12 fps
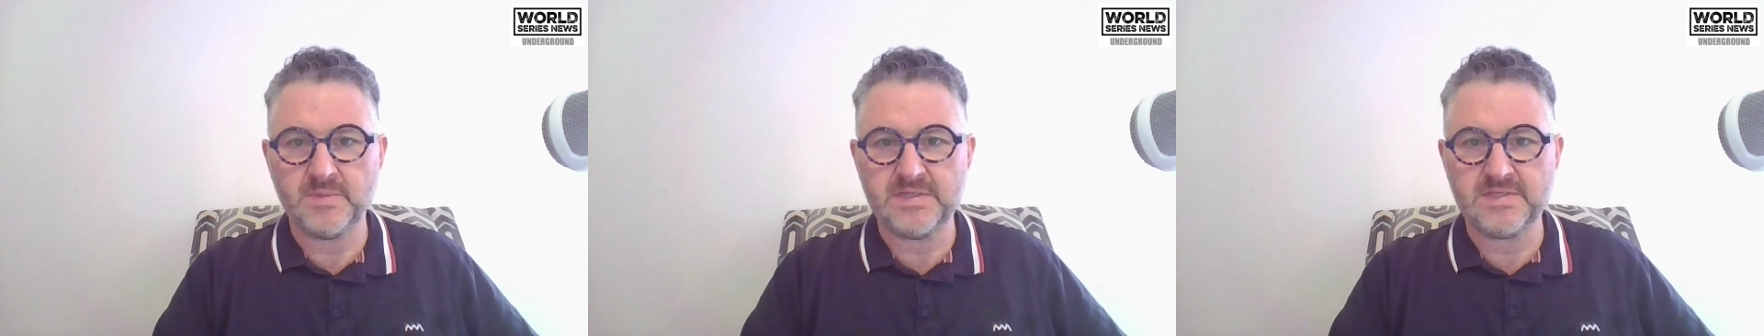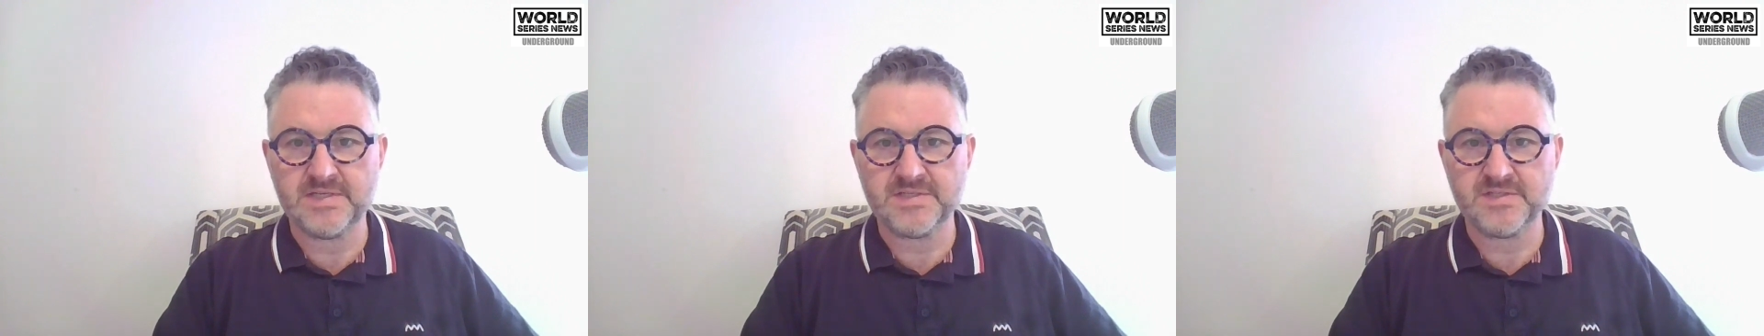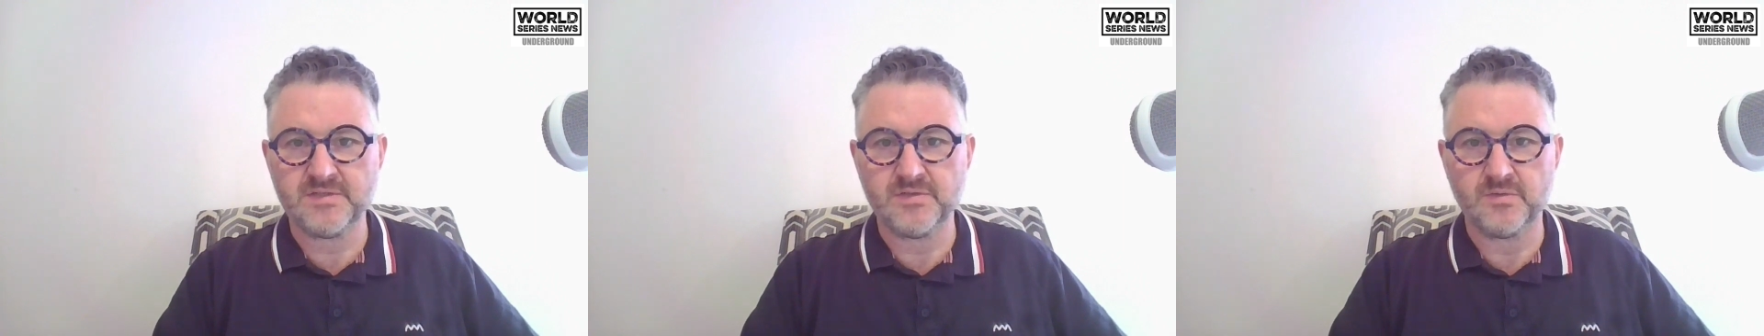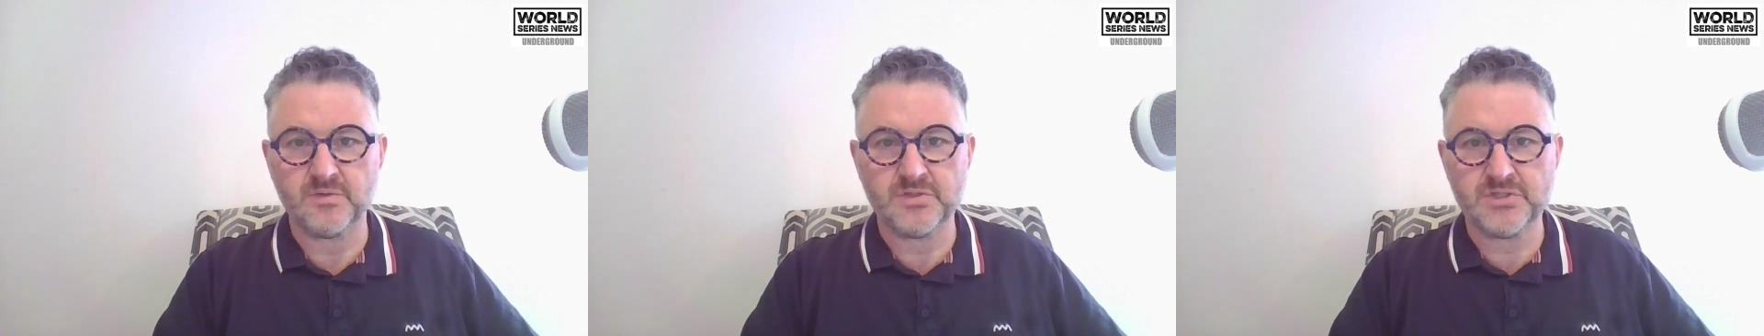to be
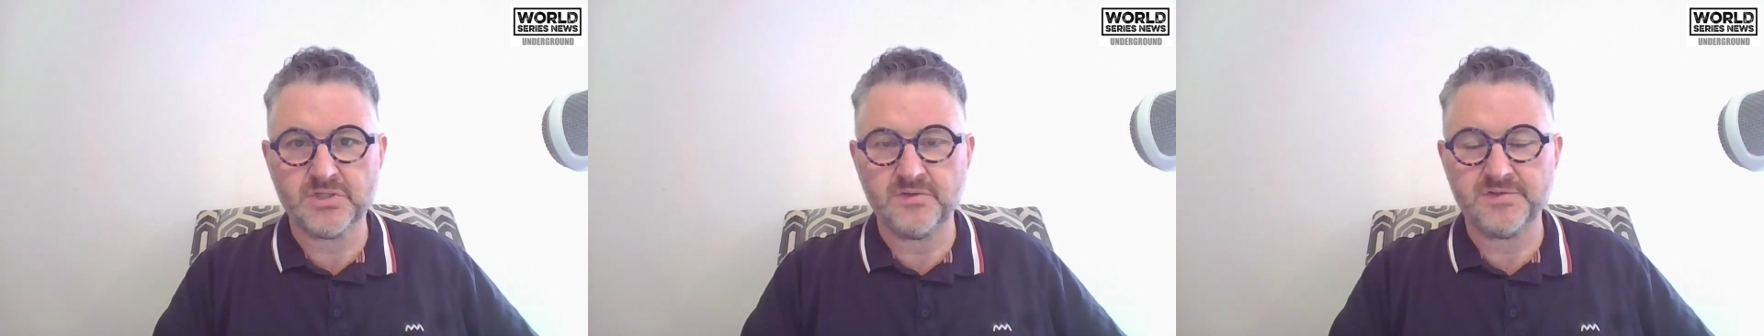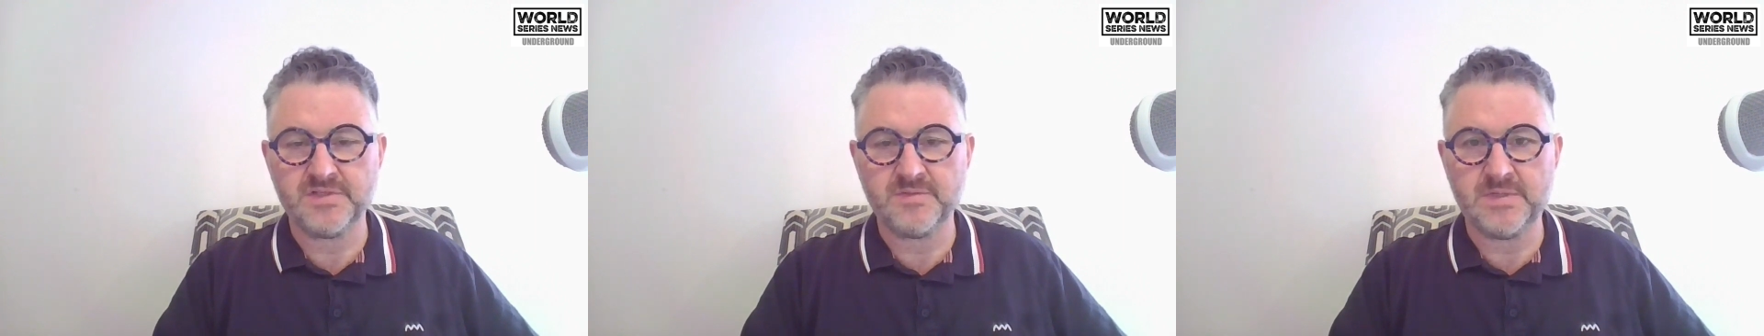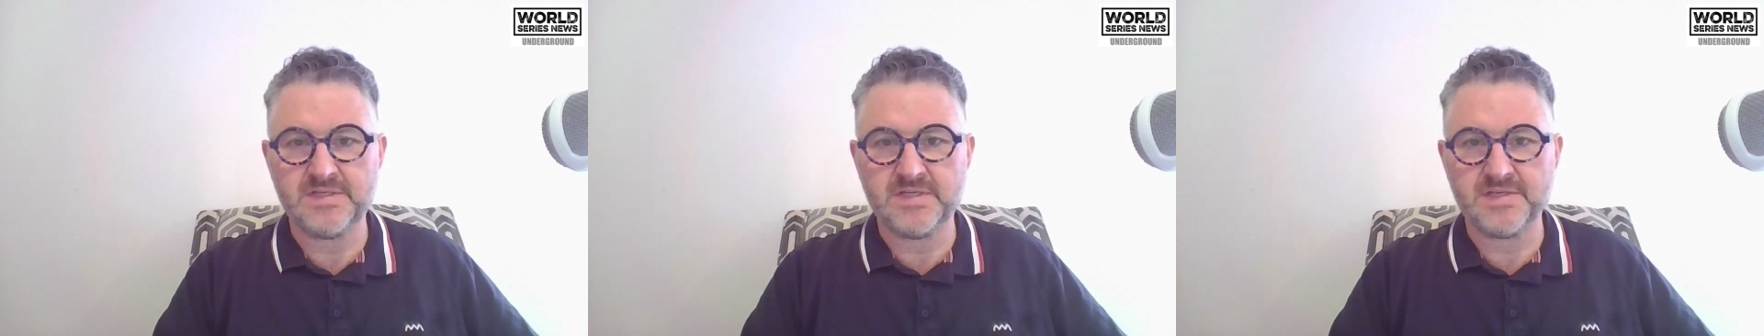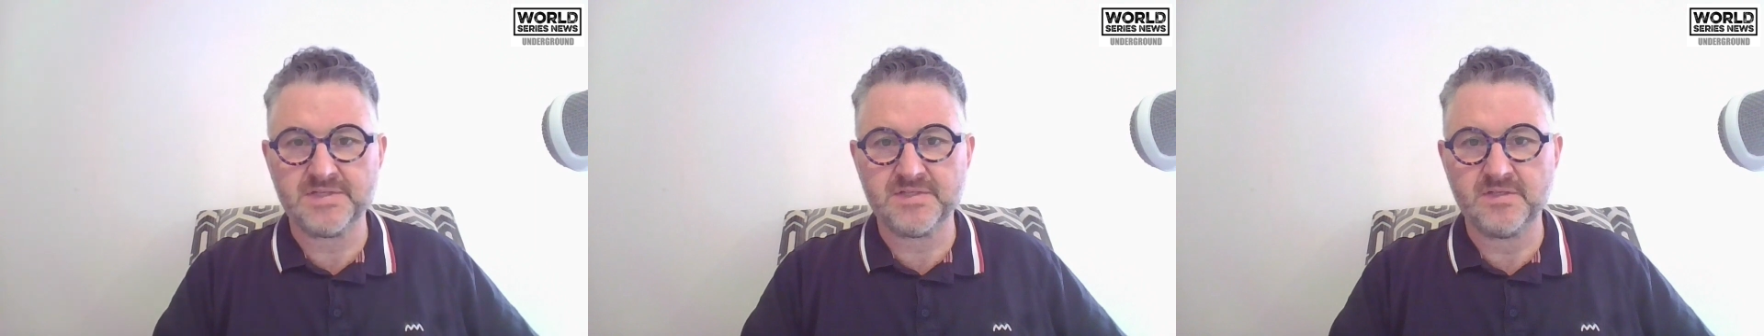tested or chose to be
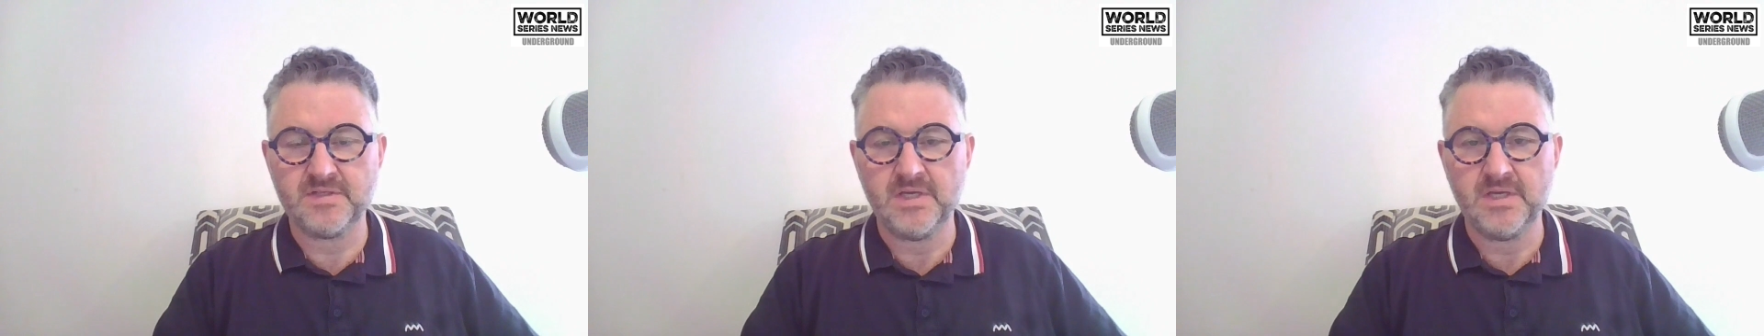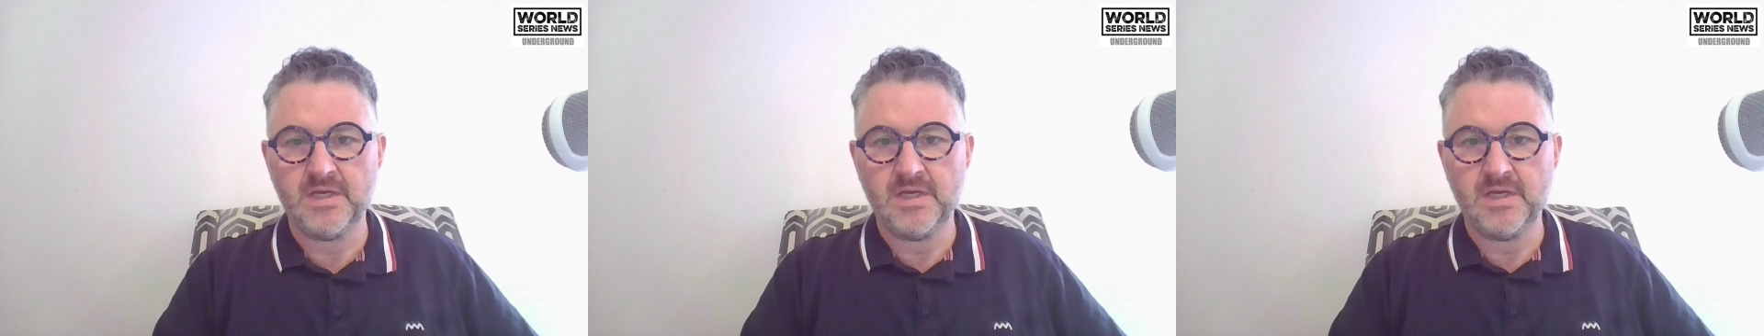tested,